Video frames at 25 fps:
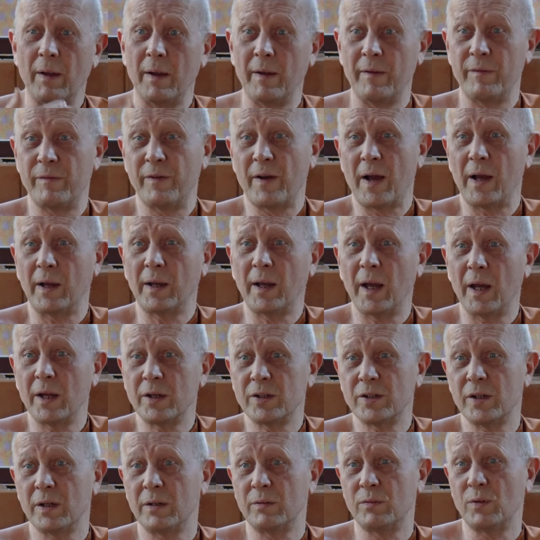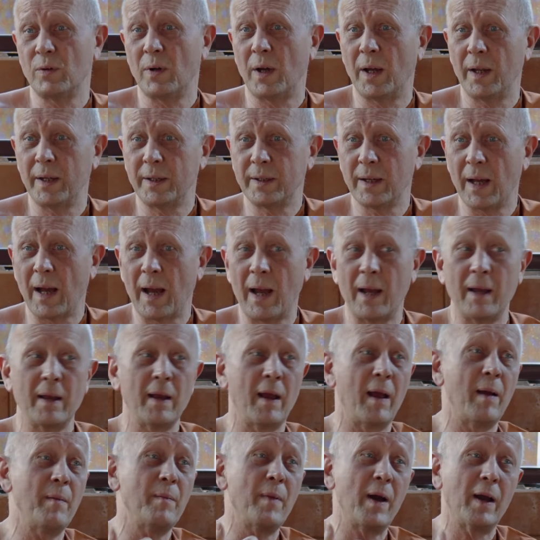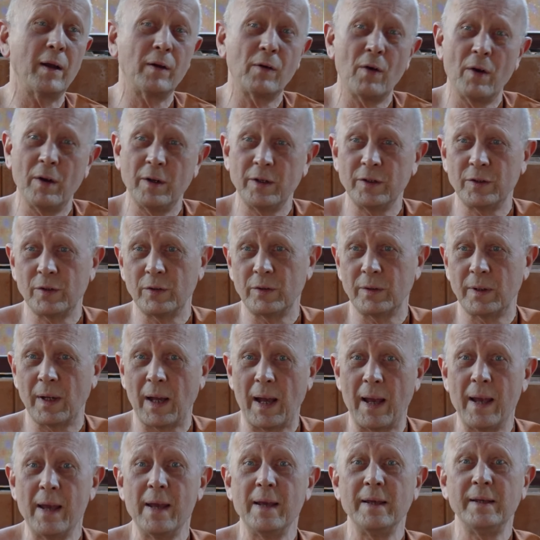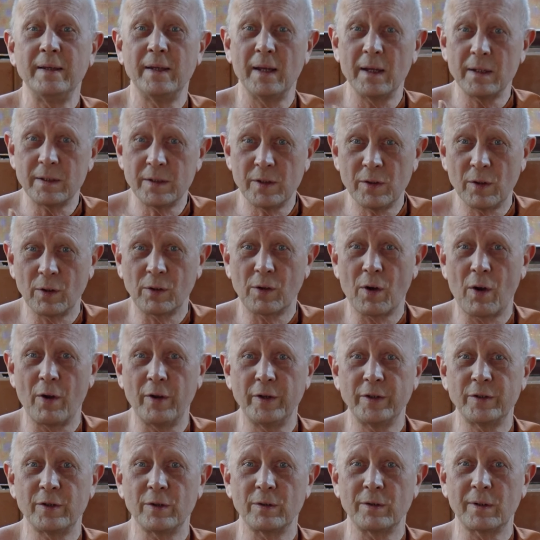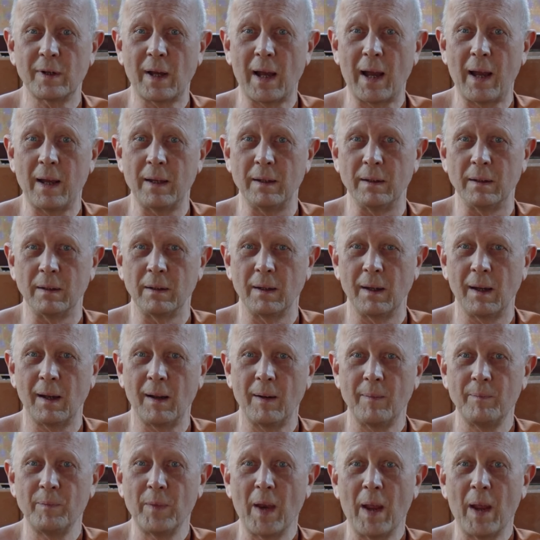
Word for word: If I catch it, do I die? Am I going to die? Yes, you're going to die, yeah?